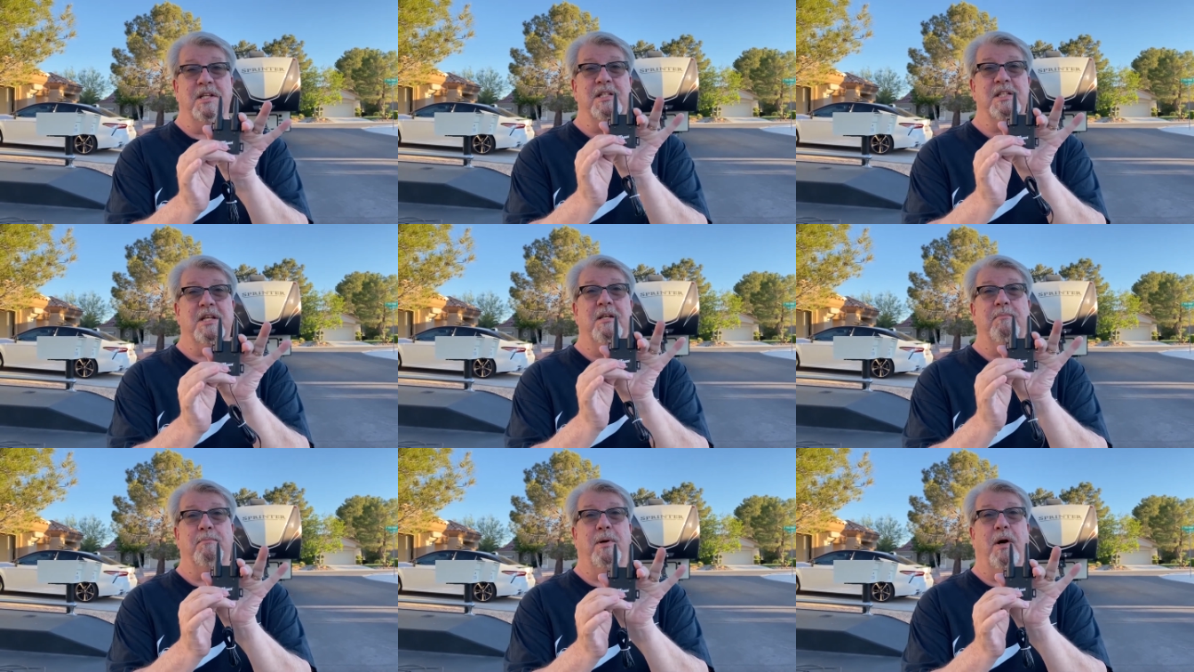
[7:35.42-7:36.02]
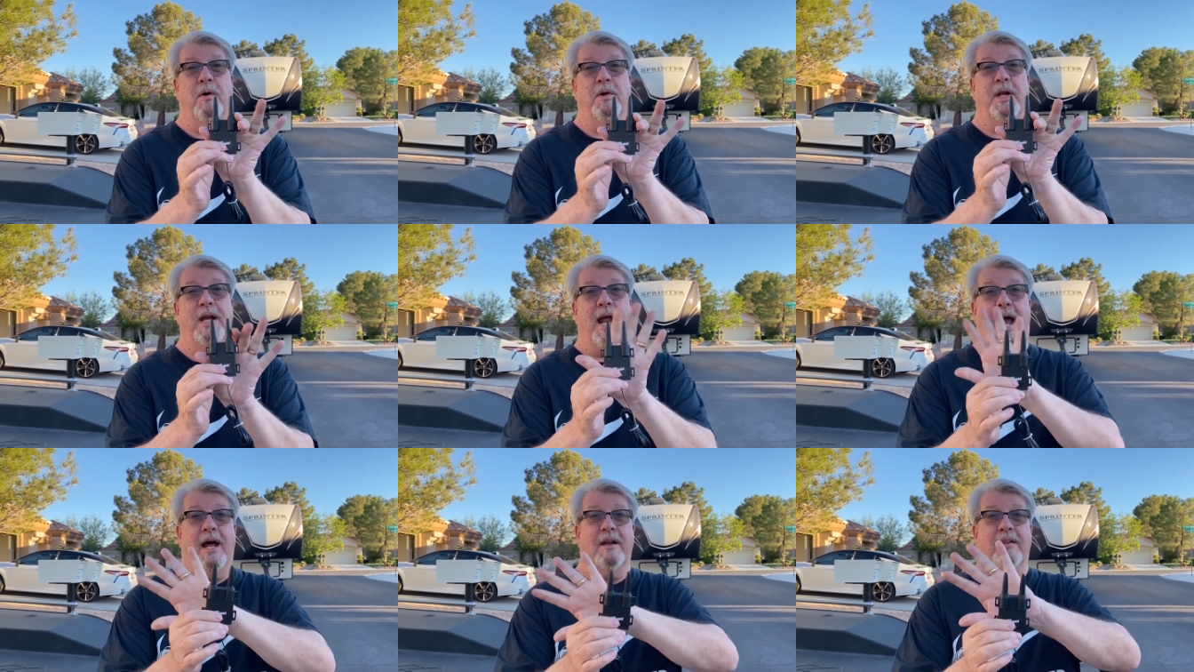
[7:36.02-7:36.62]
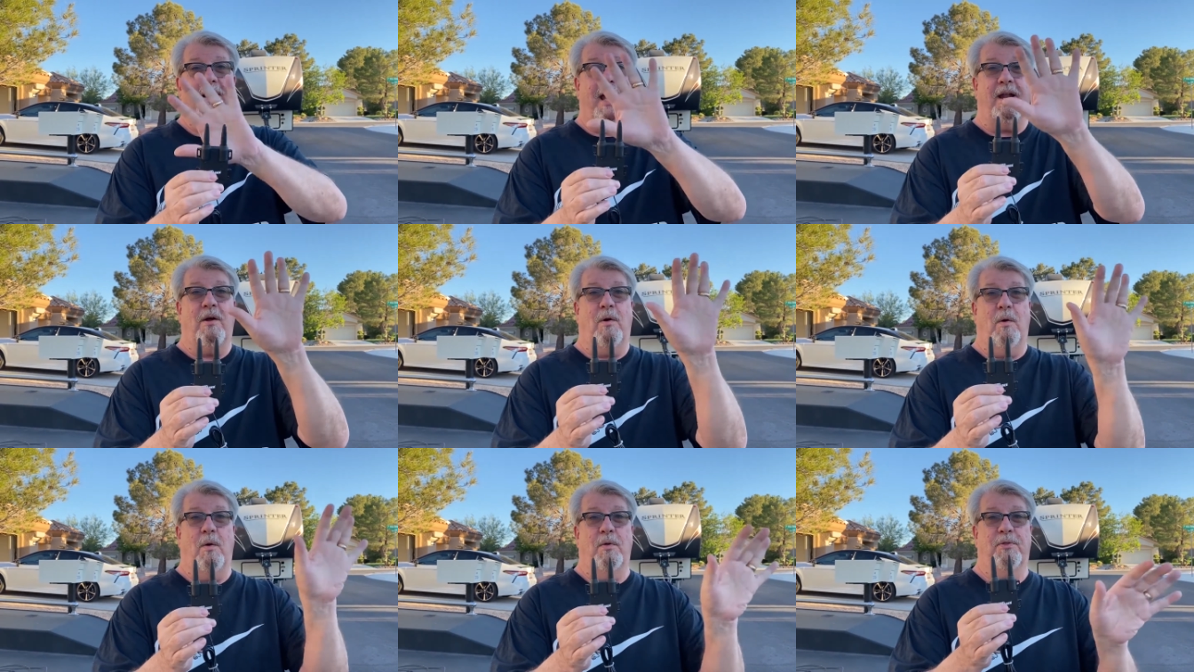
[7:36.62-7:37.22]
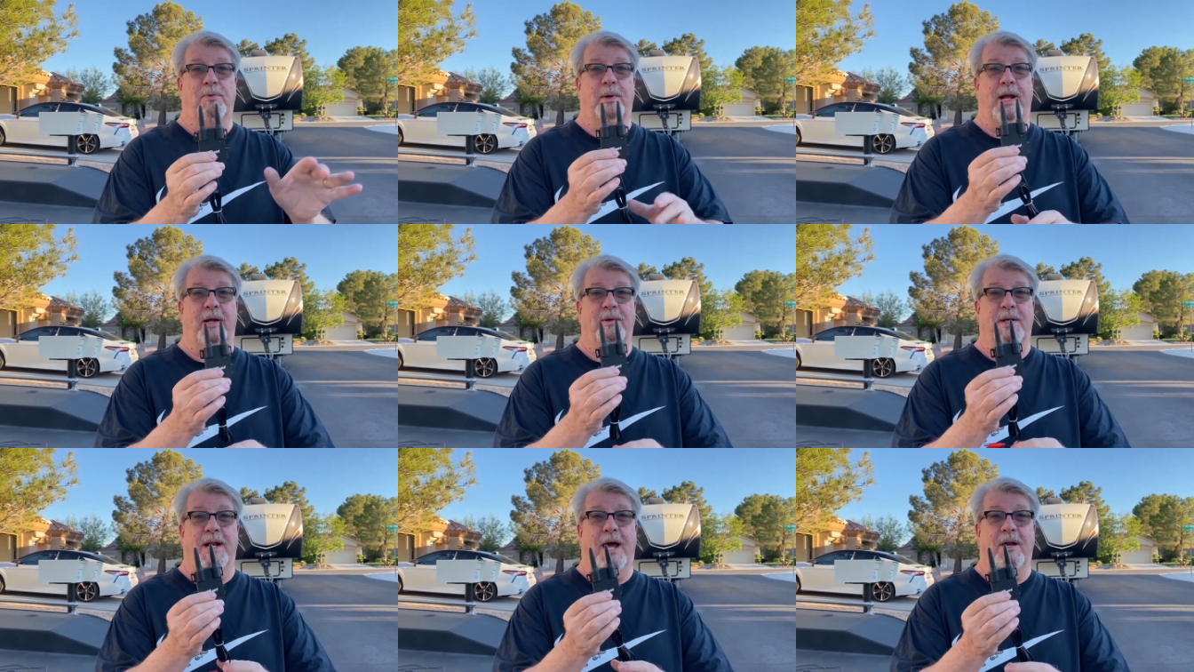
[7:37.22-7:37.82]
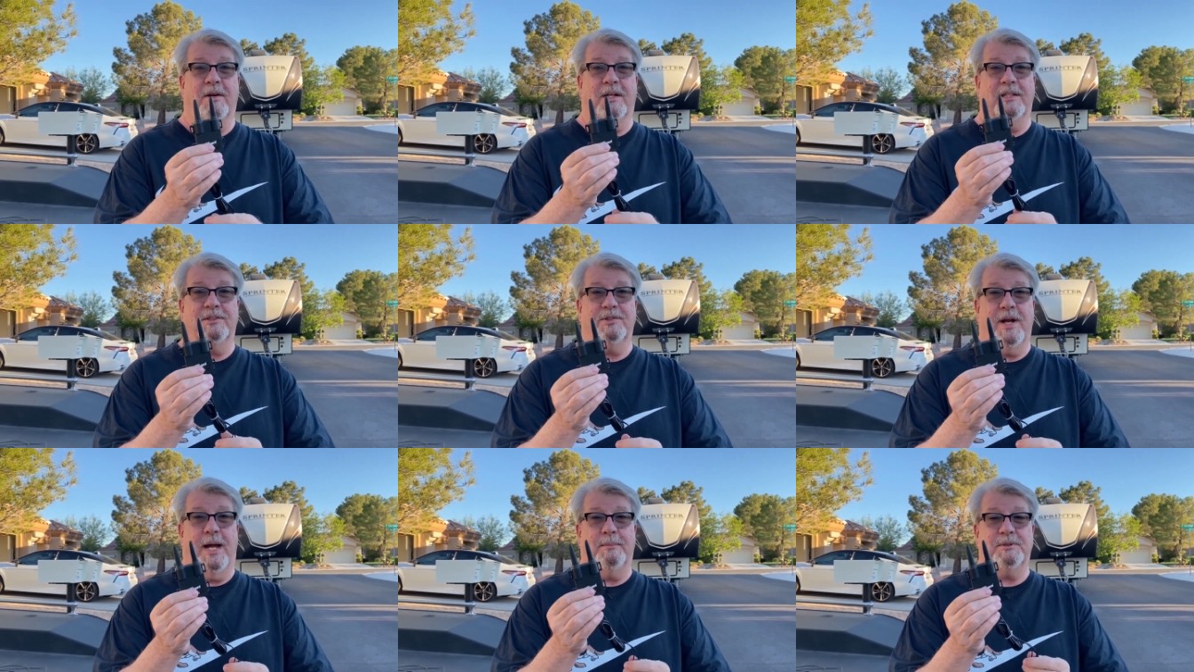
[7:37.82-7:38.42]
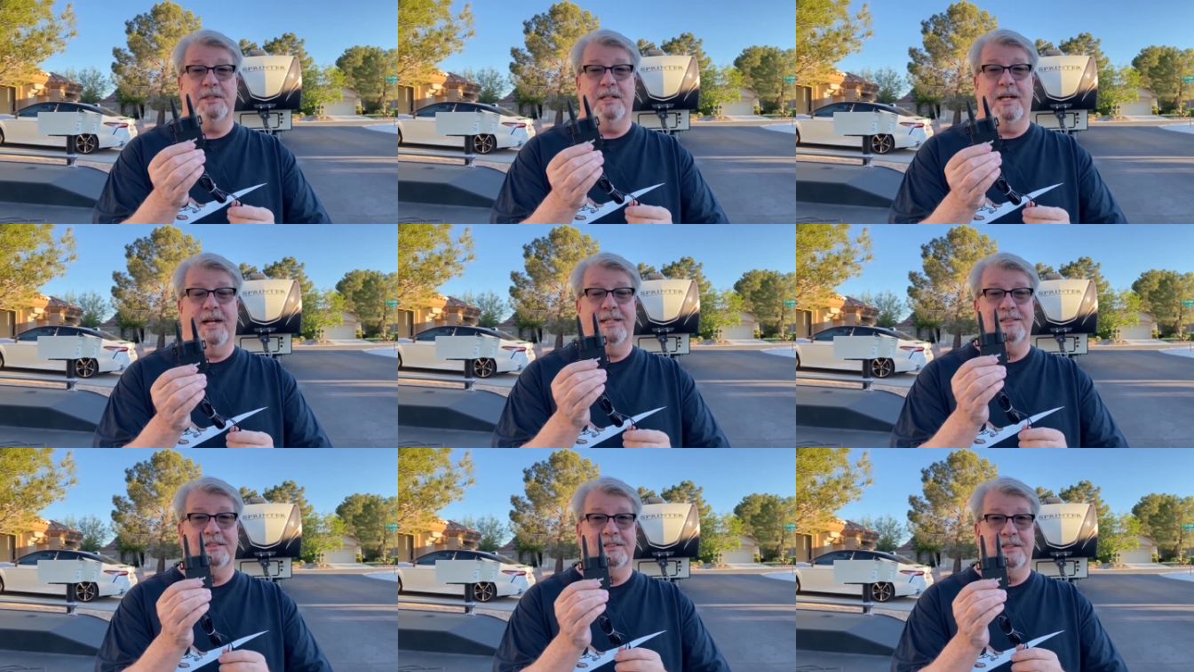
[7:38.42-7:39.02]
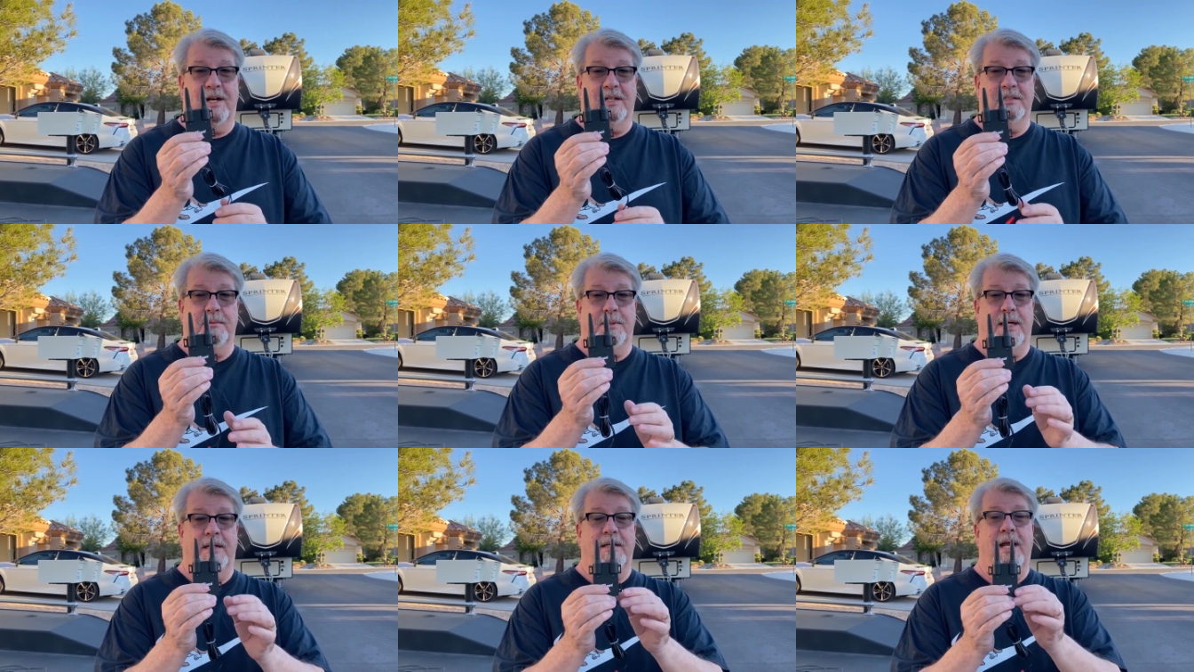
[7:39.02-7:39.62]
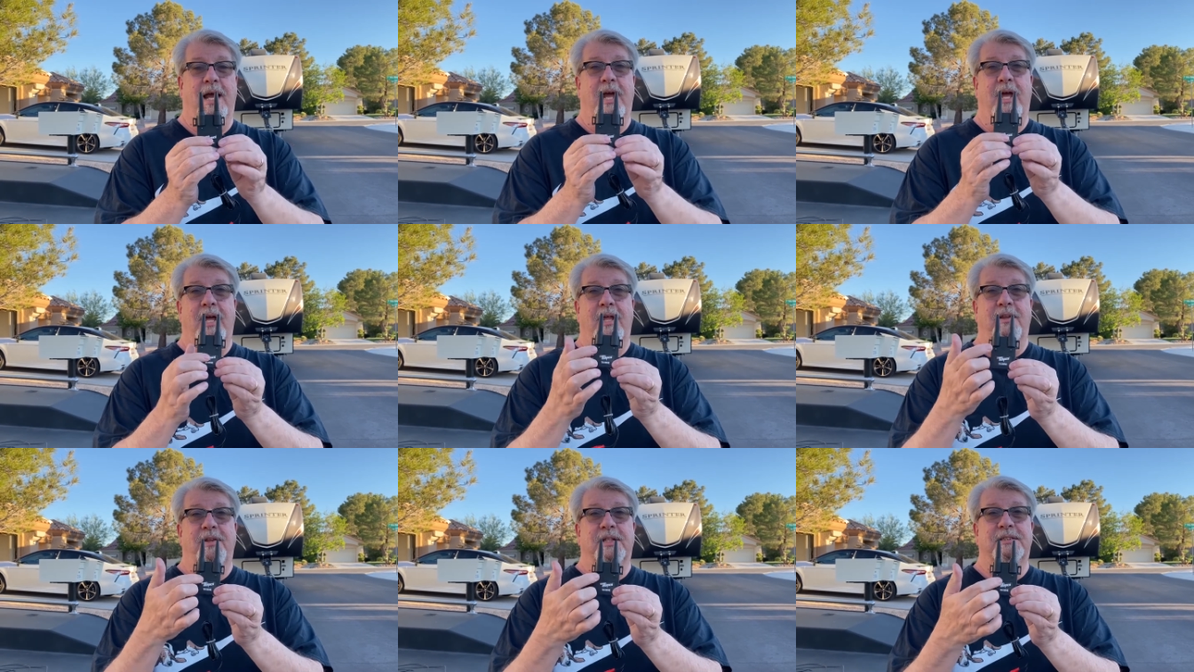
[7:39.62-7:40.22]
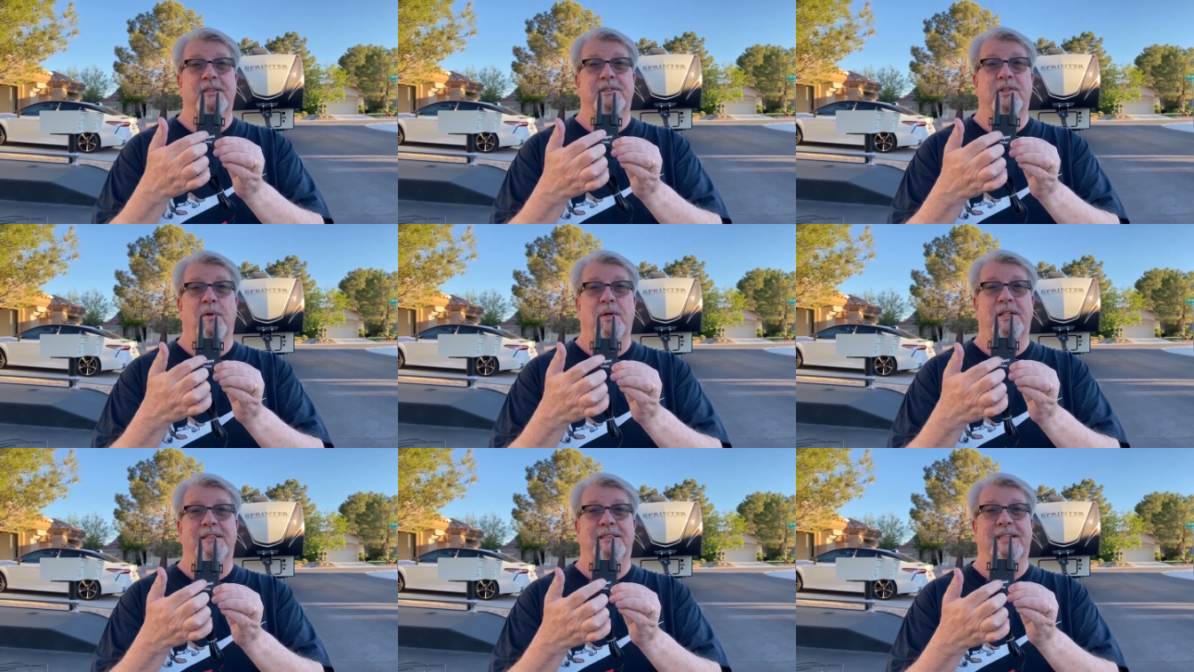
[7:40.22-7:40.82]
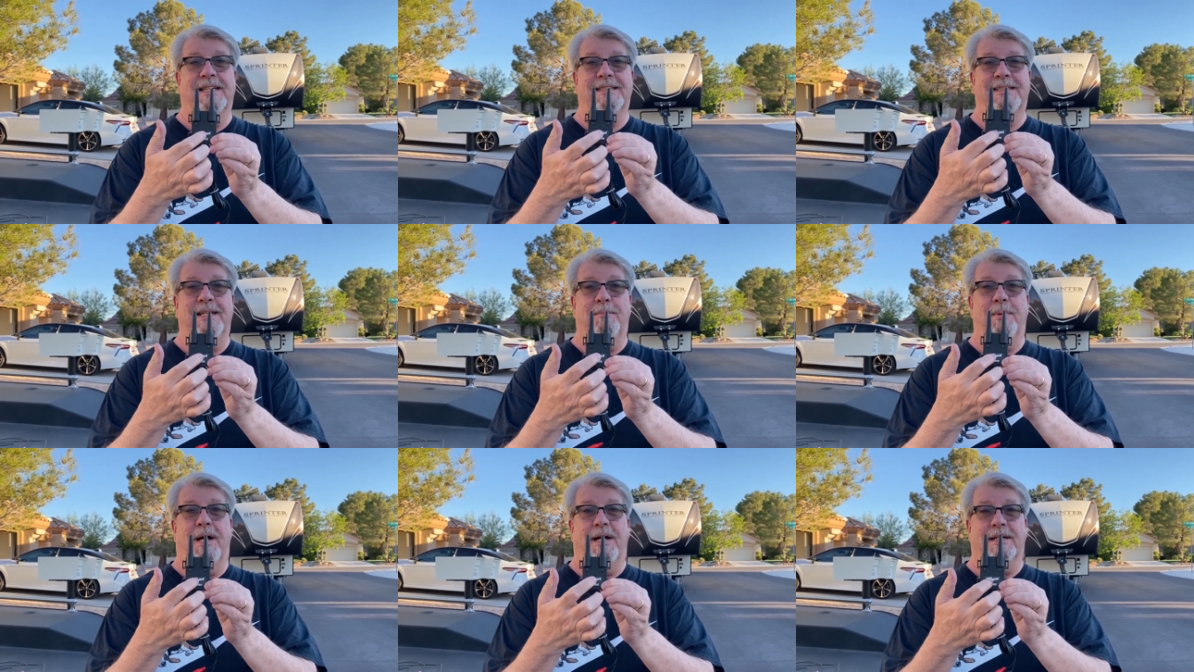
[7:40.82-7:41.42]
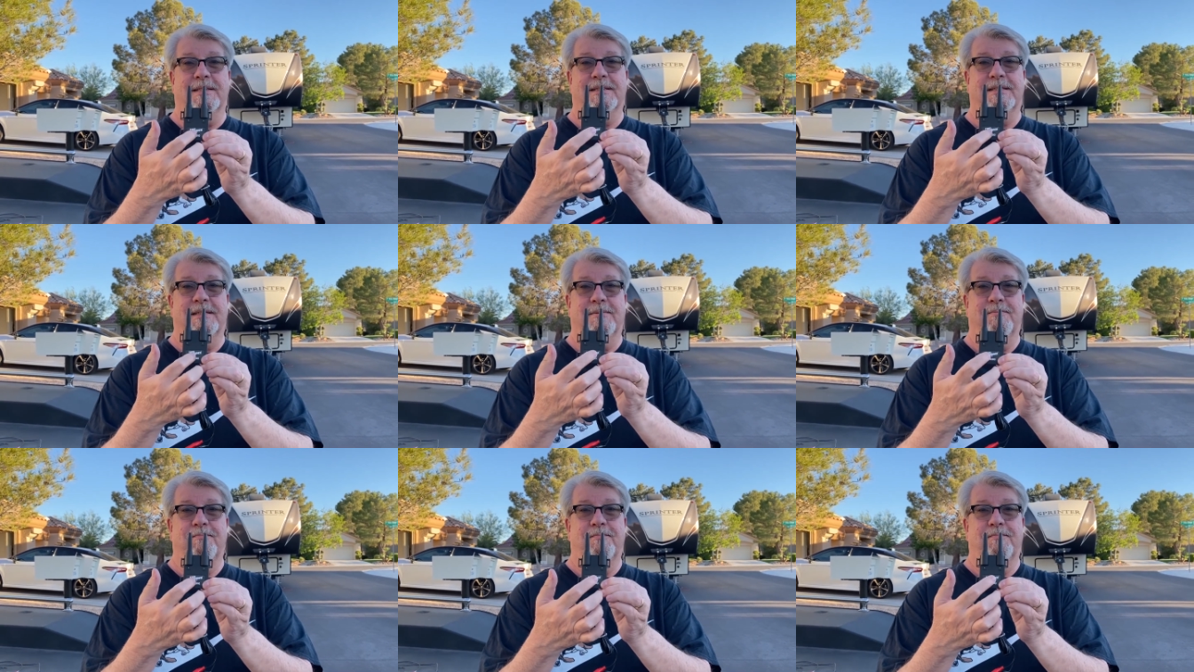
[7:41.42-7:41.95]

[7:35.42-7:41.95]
component out of that whole $300 contraption that I just talked about, this is only 60 bucks.